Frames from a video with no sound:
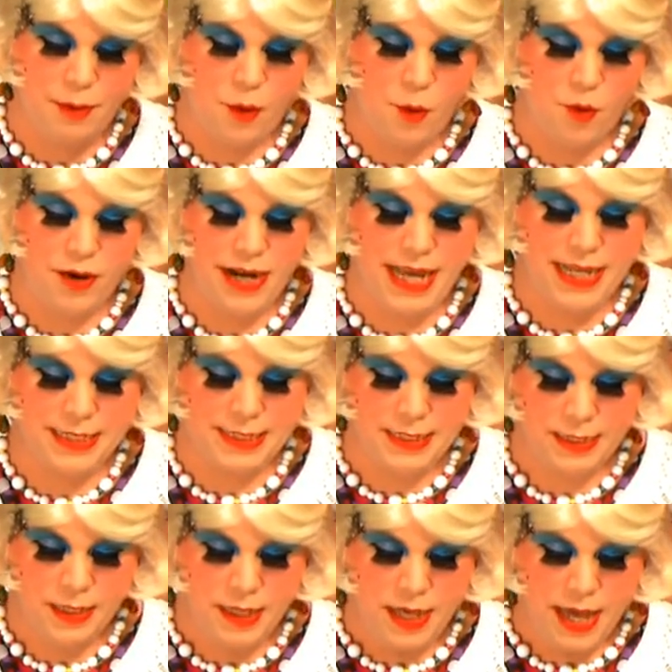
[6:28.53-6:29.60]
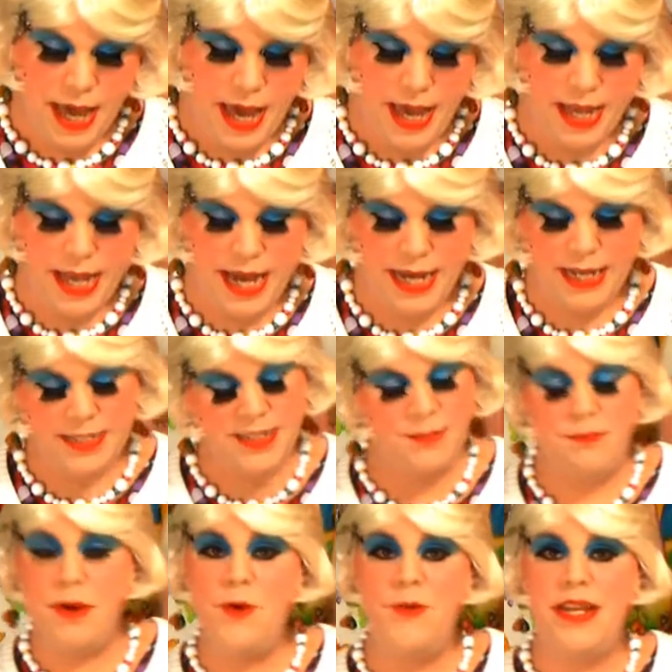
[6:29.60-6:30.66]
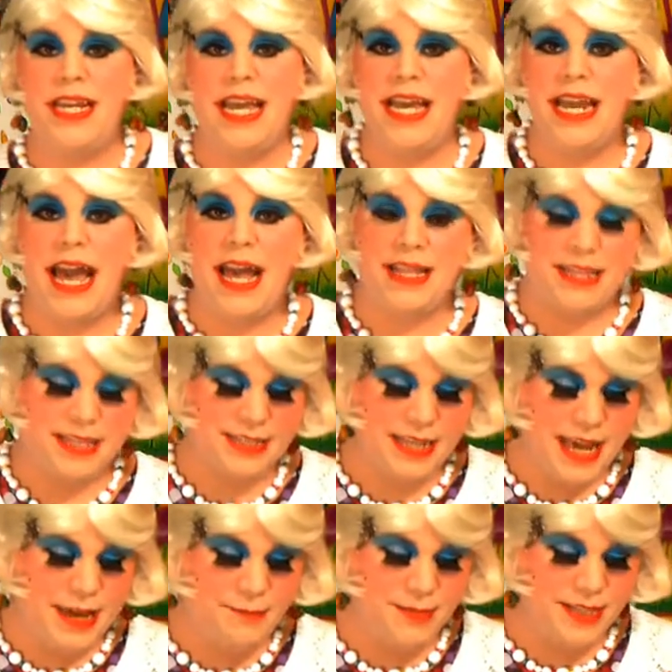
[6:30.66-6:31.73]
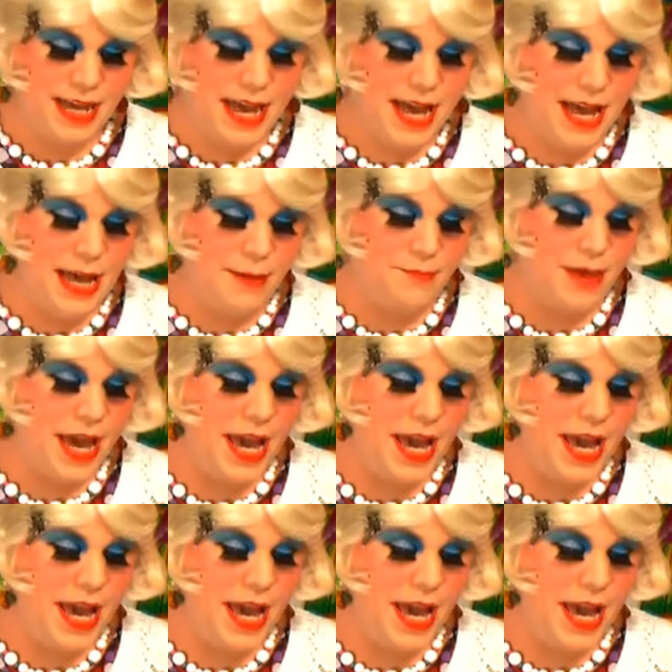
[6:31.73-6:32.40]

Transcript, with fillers: pouring it and kind of spooning it at the same time.